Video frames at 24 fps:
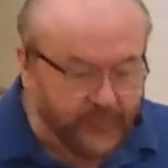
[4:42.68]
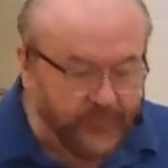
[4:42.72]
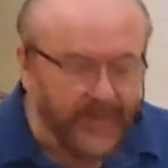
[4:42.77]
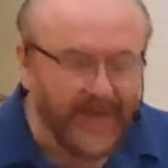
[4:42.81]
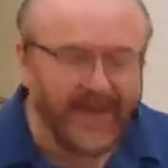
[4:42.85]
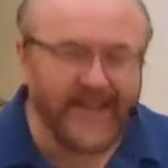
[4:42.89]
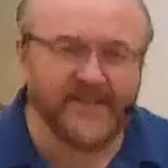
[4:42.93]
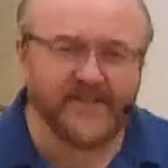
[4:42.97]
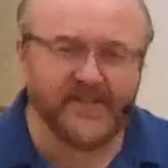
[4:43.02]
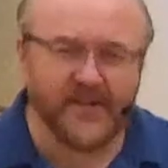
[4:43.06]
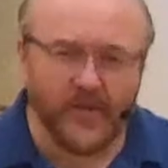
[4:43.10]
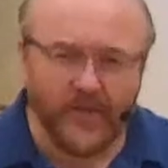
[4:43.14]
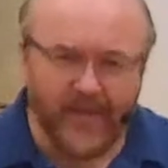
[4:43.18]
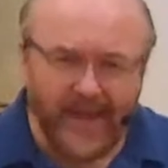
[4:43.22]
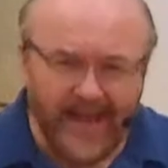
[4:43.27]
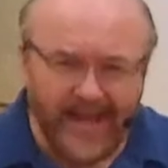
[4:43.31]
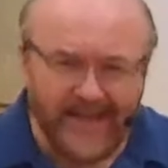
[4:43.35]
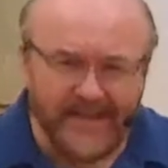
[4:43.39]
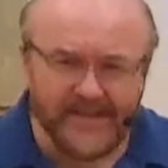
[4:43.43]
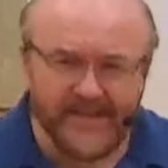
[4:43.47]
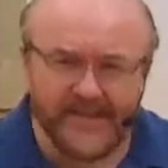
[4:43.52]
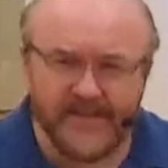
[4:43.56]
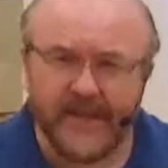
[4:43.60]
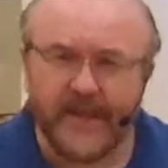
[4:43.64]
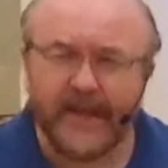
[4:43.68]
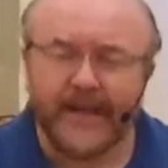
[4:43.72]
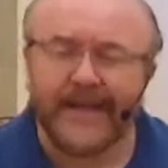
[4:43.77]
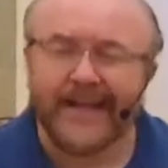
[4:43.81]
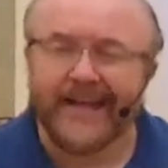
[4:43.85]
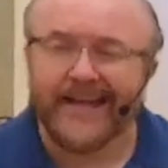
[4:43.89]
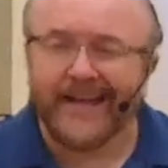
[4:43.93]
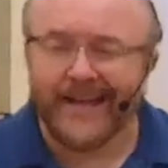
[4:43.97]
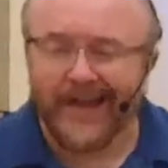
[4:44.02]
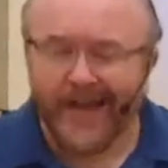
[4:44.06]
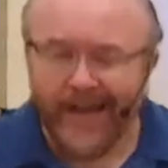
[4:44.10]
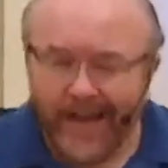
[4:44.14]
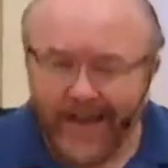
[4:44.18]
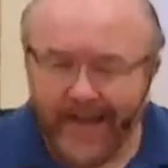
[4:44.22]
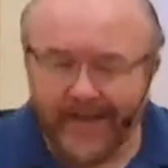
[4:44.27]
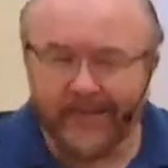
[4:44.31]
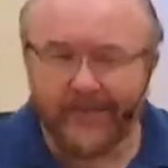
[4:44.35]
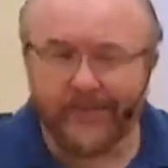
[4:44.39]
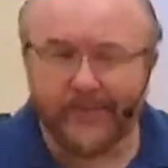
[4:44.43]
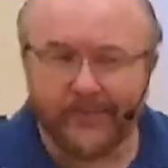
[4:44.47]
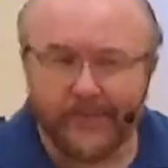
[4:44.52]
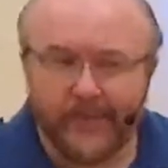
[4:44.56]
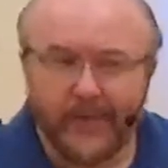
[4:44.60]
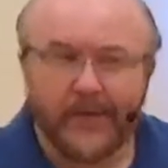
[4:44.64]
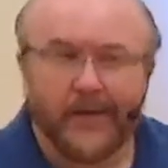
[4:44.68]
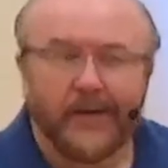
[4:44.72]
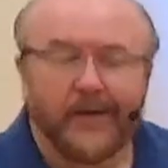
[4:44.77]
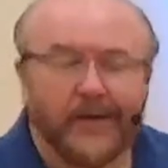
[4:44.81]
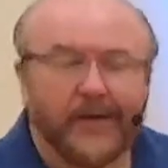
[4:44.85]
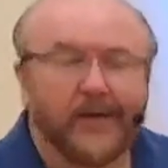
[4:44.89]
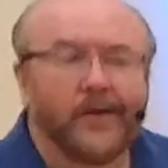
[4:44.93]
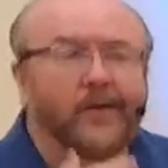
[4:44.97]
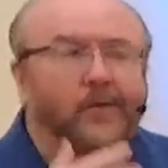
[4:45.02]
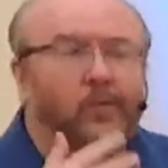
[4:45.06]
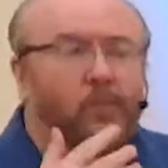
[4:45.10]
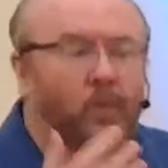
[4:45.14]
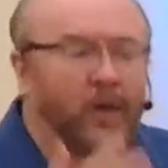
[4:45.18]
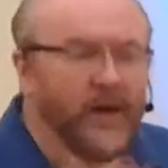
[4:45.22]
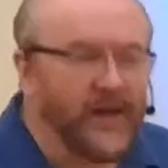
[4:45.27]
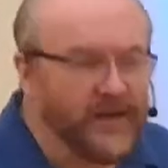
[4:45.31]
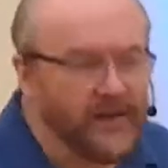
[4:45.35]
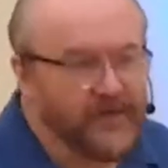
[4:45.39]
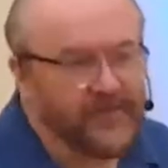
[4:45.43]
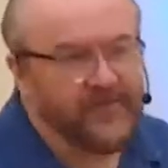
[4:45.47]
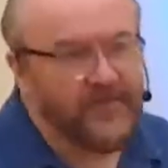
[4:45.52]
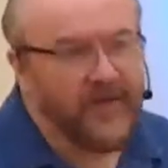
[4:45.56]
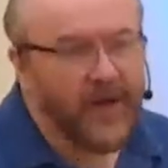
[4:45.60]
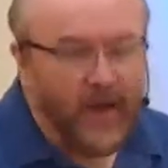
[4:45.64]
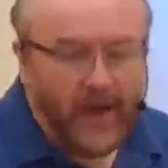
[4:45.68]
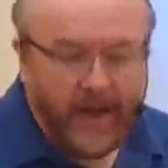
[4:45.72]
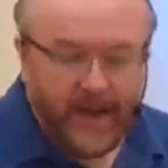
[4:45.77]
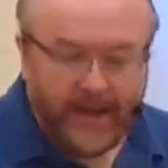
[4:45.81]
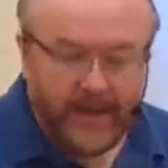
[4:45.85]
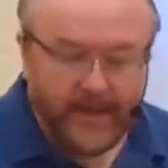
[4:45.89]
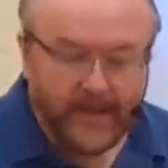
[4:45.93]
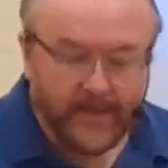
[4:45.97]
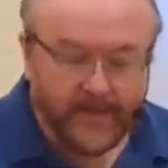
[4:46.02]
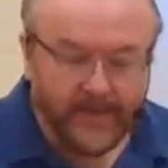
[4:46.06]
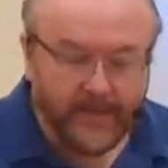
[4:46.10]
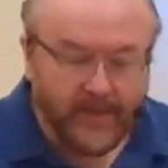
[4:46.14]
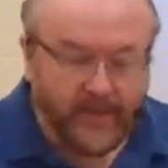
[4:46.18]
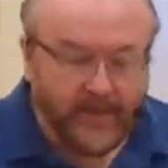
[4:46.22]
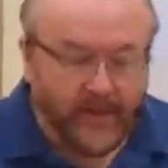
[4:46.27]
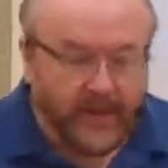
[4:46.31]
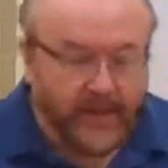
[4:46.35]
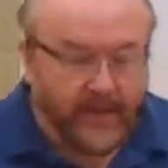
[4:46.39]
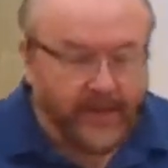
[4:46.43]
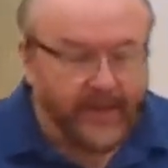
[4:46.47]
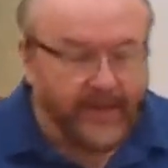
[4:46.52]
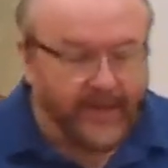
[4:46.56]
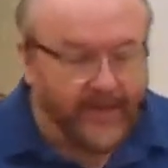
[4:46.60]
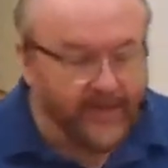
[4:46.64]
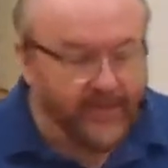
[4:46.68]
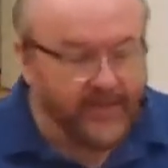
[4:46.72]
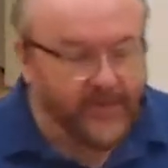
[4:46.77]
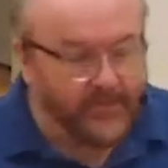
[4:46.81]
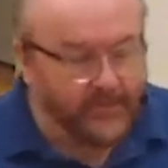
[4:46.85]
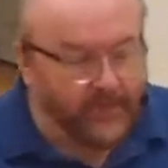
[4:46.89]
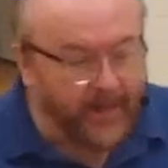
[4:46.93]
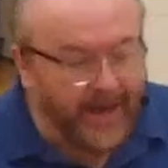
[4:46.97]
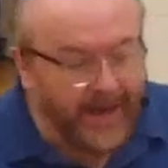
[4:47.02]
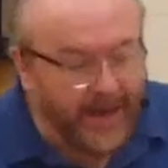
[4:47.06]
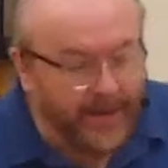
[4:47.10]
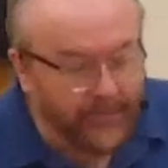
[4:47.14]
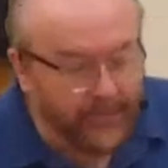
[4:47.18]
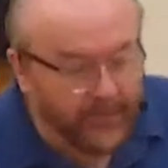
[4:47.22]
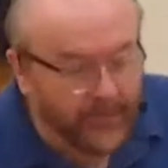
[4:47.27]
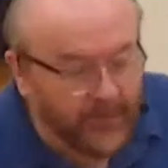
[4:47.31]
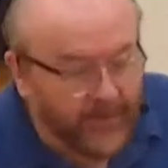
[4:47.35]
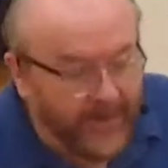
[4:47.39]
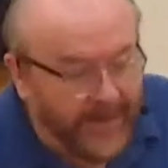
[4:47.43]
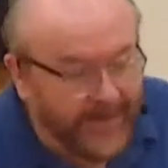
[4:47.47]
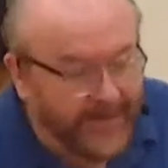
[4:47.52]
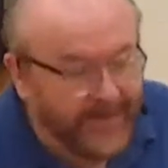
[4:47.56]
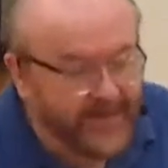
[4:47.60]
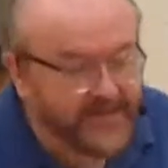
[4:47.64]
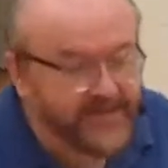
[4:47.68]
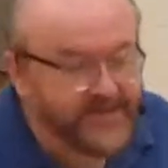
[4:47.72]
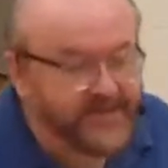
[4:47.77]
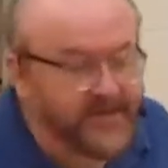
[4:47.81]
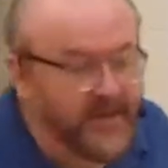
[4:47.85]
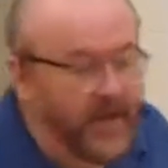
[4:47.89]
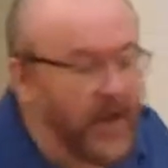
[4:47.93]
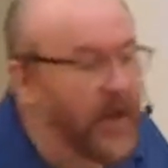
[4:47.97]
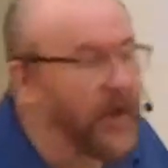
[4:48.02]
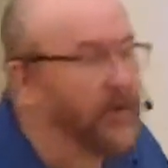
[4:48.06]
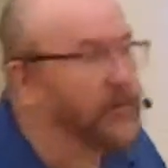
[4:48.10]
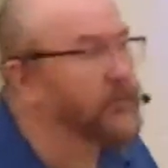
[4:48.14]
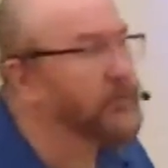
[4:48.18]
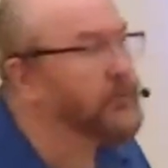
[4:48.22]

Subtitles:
And so that's kind of what you find in the Bible. And it's not